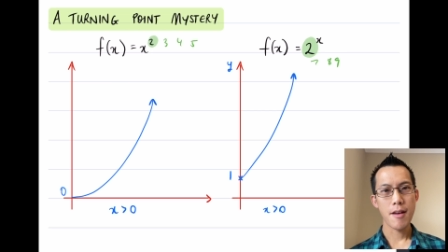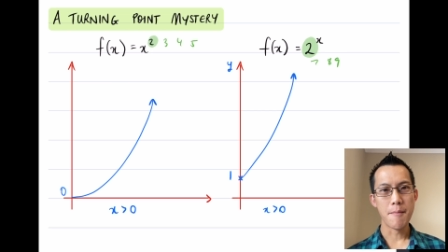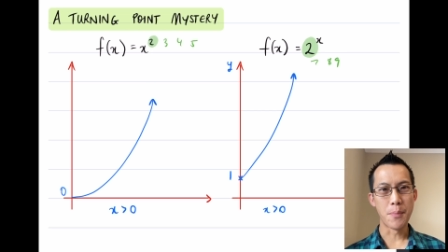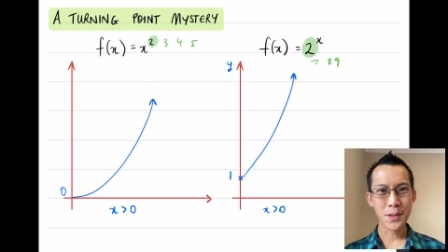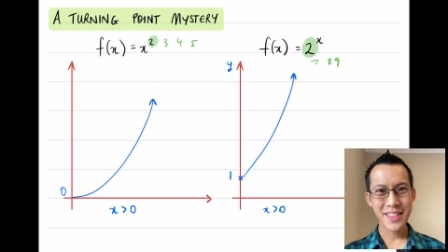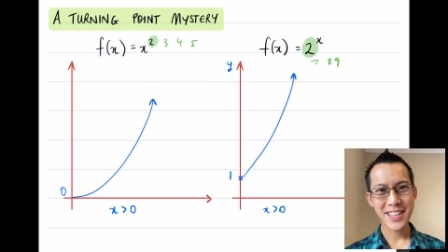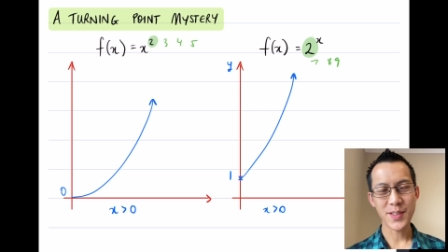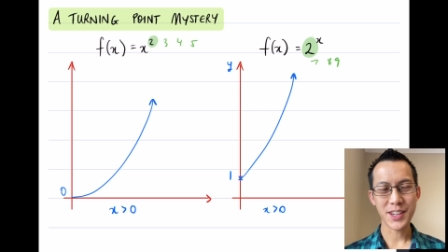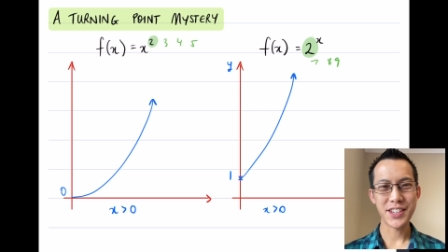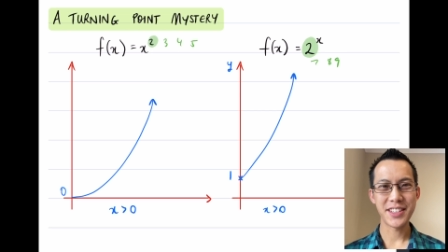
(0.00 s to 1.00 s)
Both of these
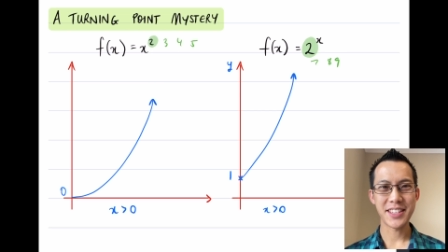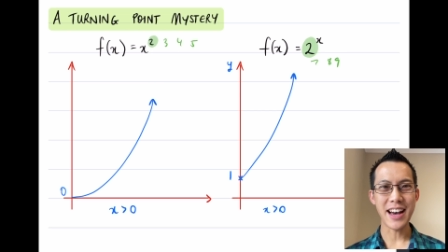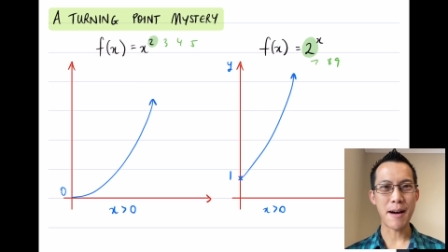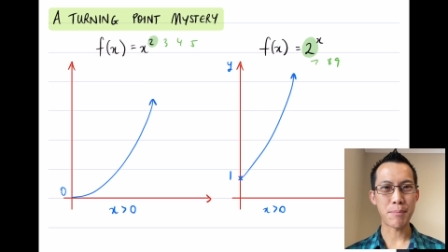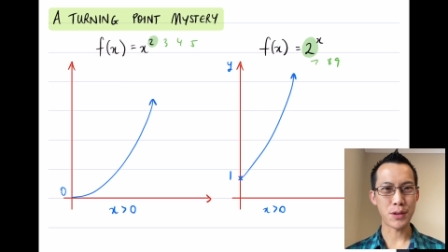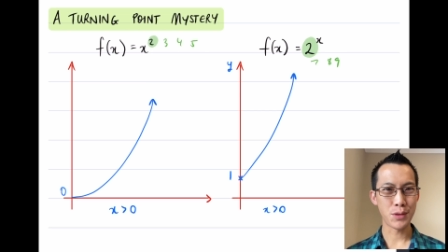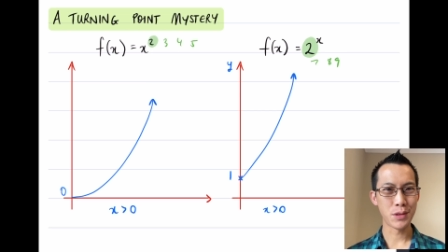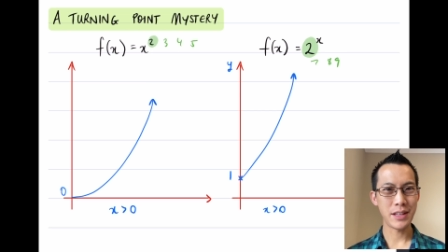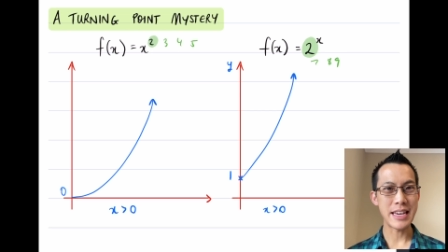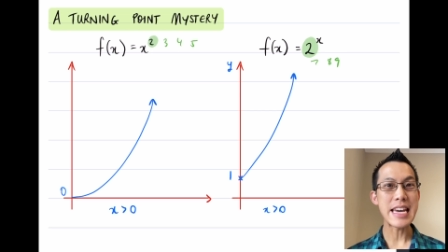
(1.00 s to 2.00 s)
functions are
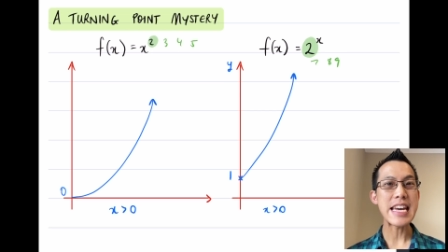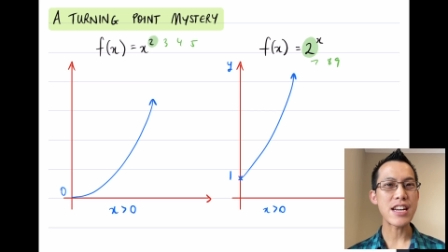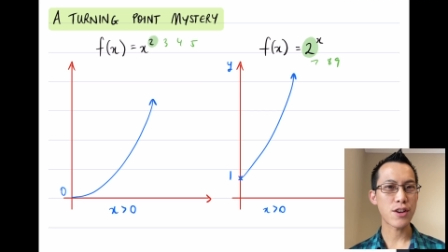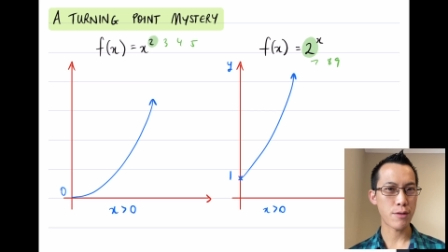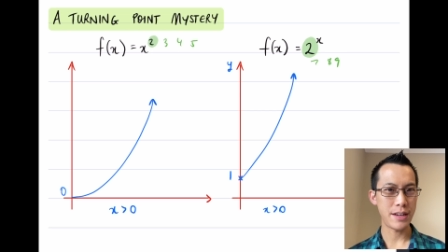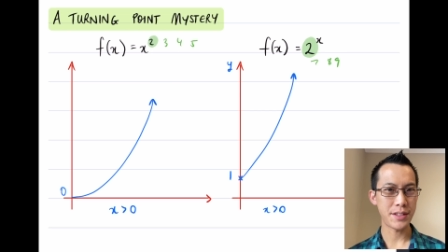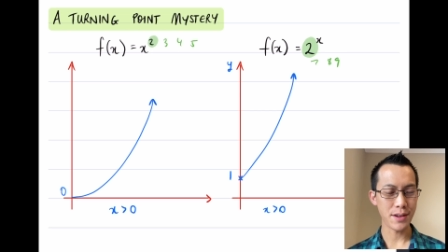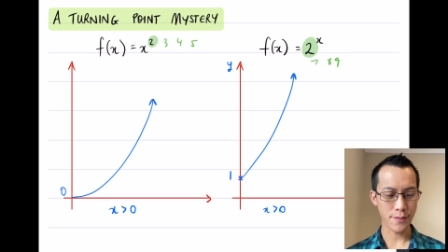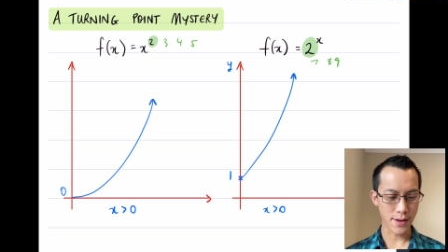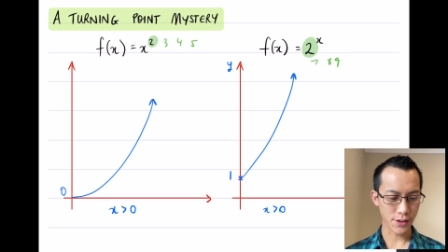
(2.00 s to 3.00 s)
purely
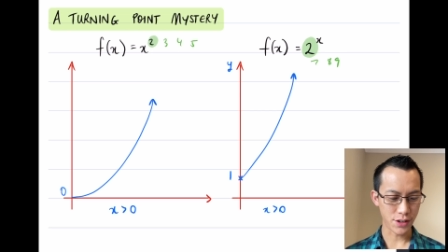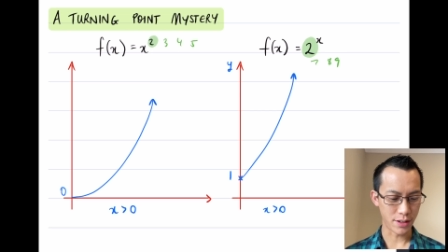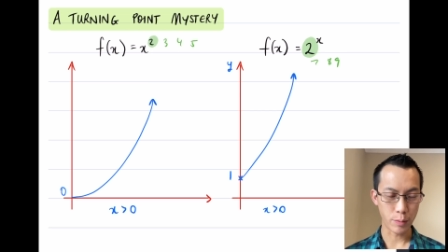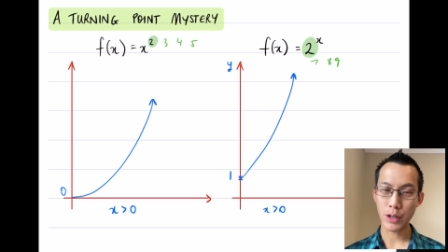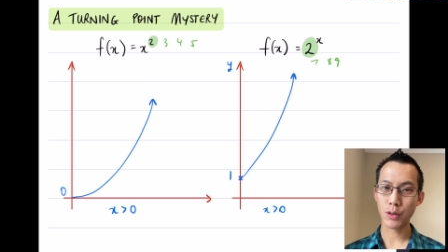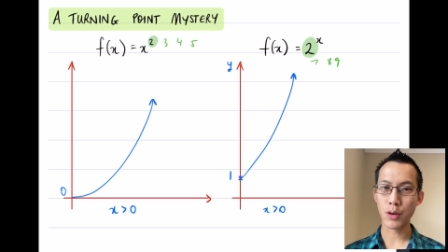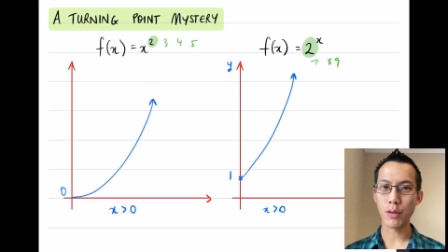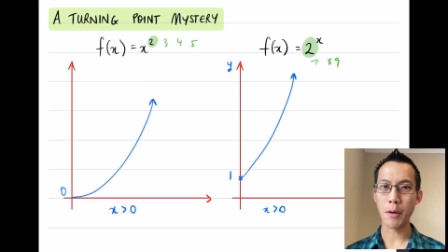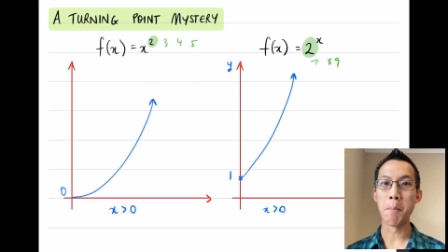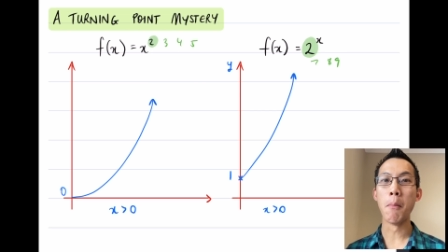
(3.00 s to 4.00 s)
increasing functions. We could call
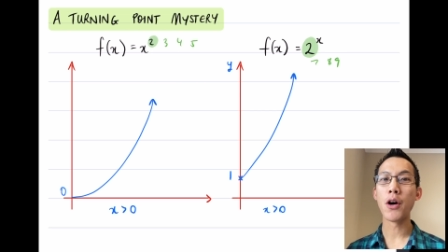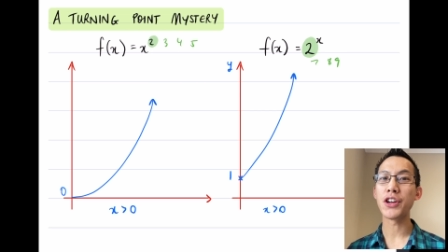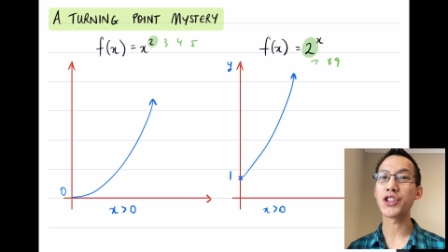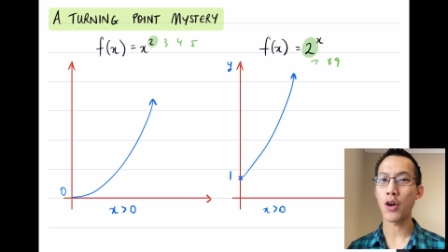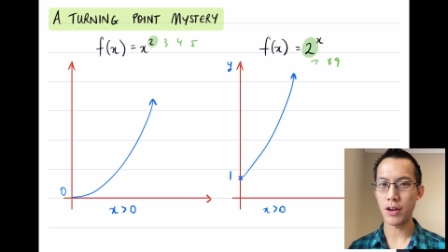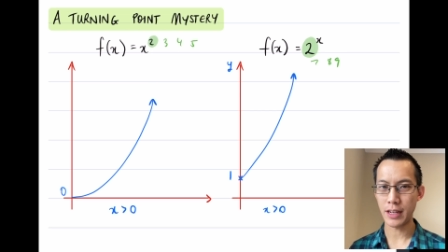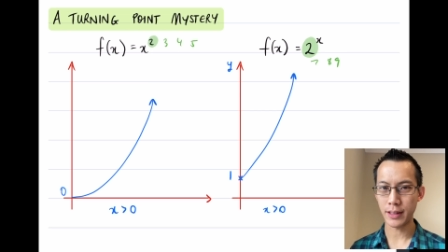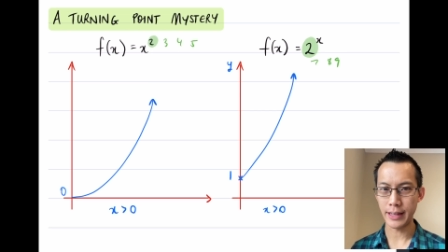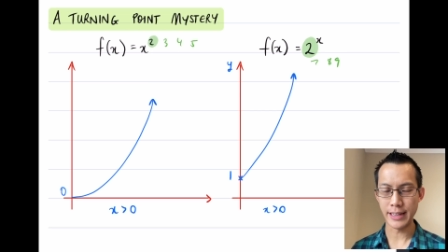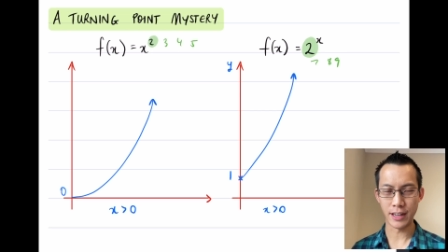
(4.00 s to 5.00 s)
them
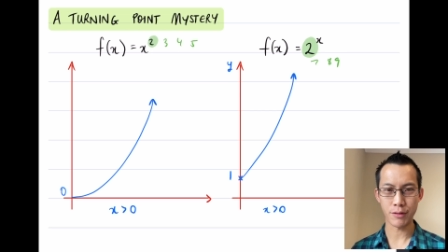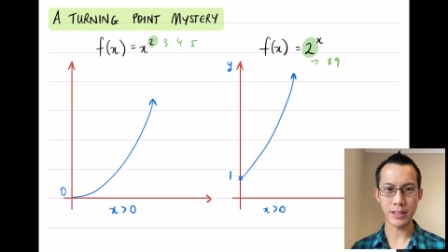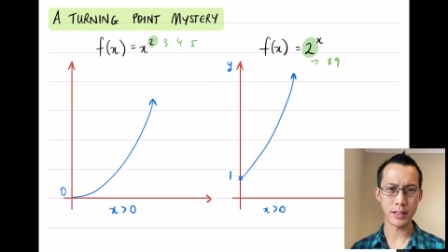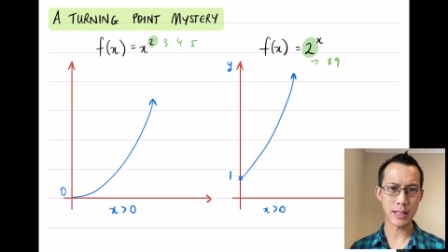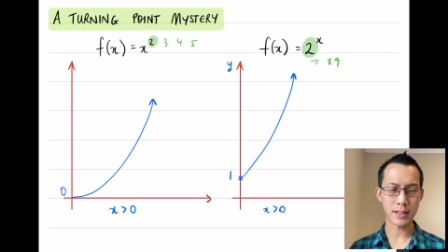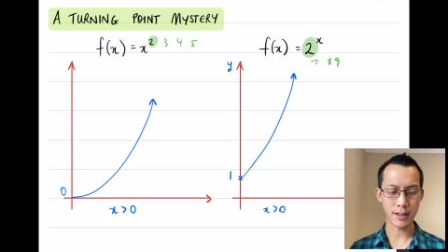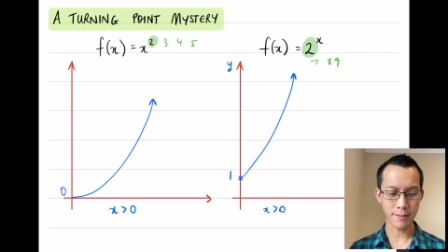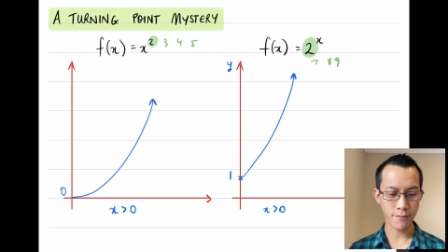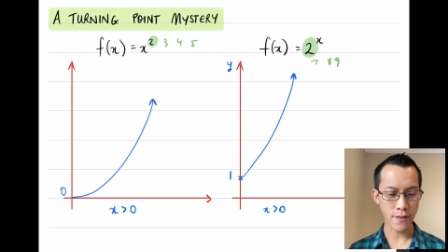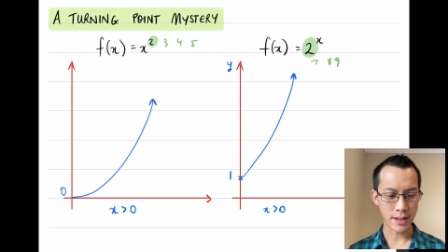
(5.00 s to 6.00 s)
monotonically increasing. That's
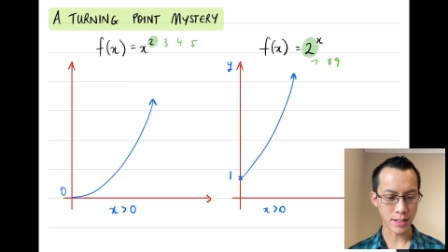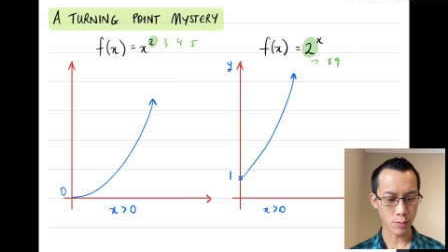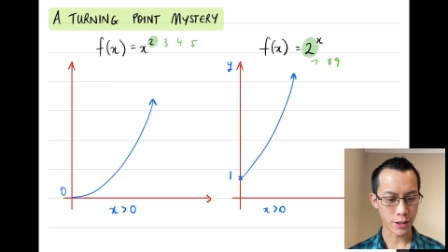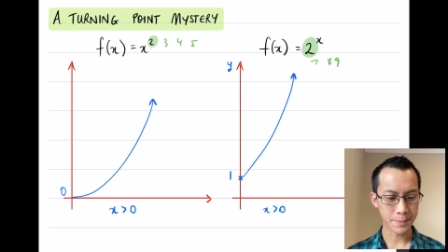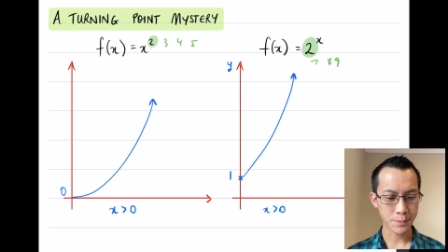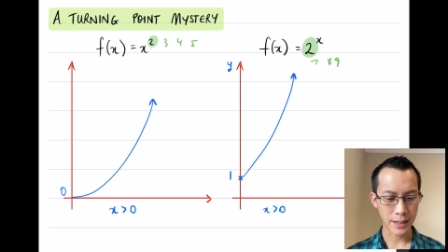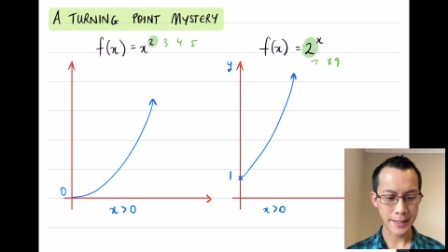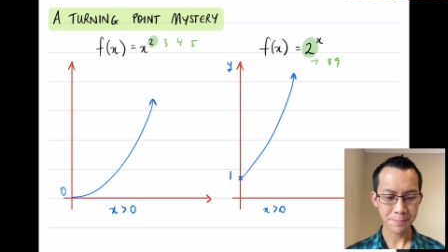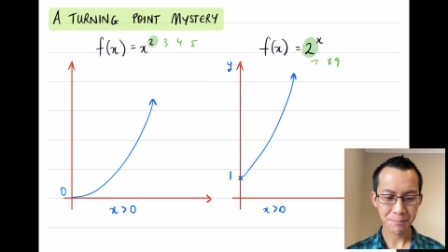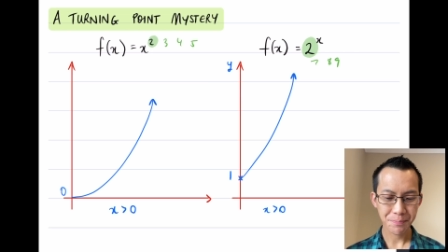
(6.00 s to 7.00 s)
the fancy word, okay?